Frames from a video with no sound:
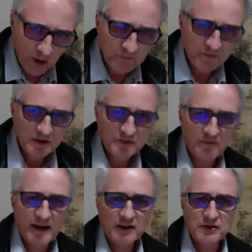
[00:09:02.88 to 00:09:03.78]
of these
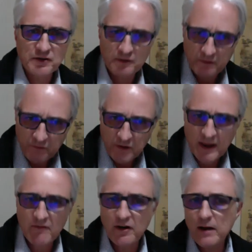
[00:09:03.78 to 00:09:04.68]
facts that
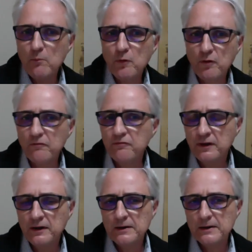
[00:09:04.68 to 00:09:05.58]
have a number of
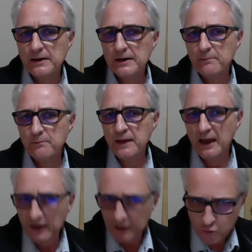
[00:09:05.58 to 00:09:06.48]

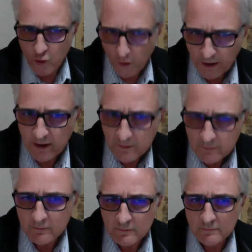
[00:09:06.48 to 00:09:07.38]
electronic
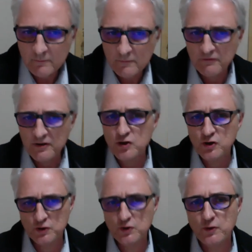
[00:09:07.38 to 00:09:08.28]

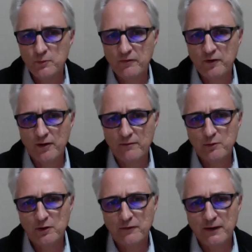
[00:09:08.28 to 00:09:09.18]
features to them, if you like,
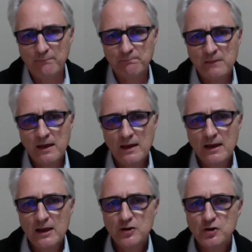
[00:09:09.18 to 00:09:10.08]
put it like that.
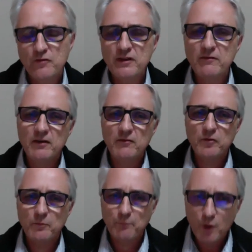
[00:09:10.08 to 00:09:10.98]
So
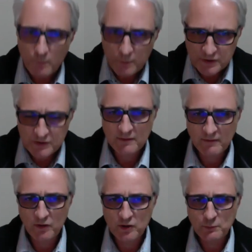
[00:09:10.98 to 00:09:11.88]
the purpose, if
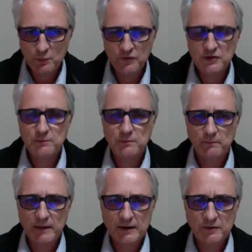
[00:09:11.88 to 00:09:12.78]
I can just put this
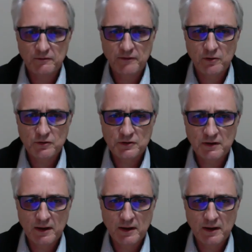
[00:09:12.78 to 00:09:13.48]
back to folks,